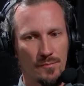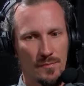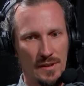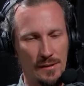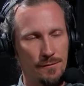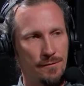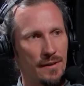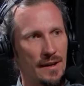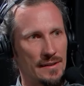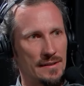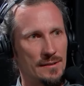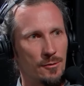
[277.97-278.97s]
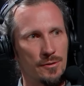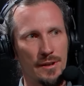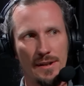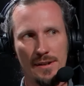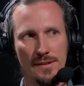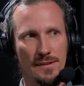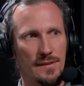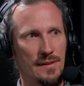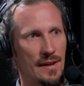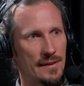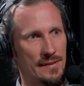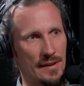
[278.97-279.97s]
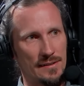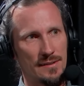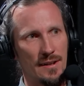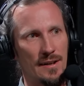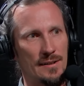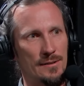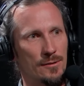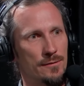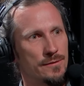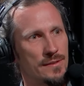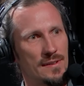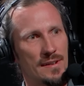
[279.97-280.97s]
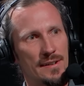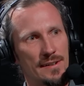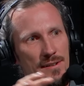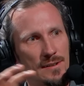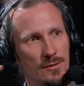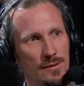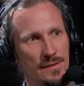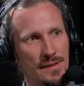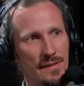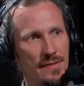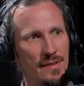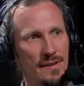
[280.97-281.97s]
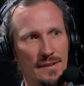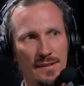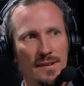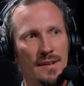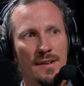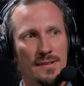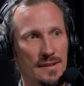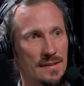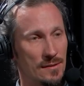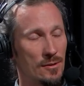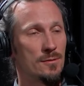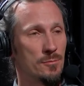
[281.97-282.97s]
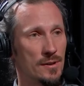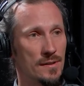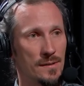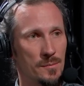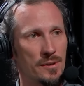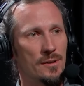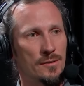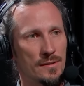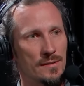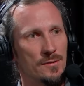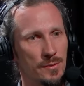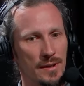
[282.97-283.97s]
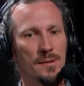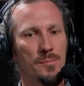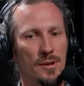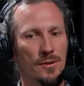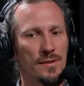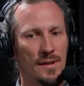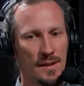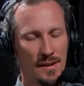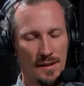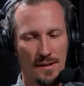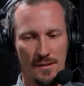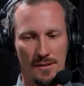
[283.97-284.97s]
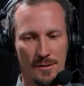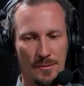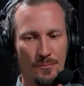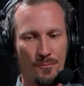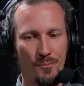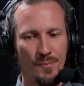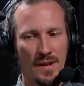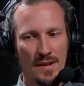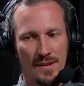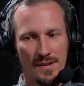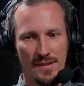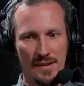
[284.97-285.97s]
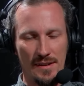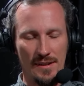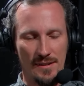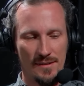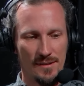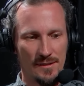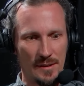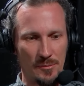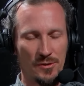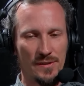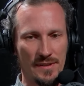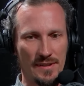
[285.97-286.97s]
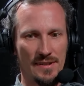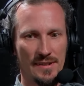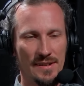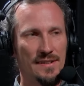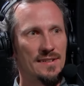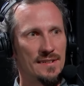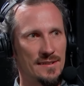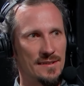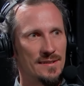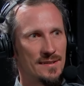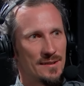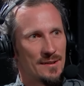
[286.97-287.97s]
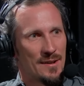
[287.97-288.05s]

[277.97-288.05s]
defining, okay, it is like that kind of style or that thing. That's not what it's about. It's really about saying the demo scene is this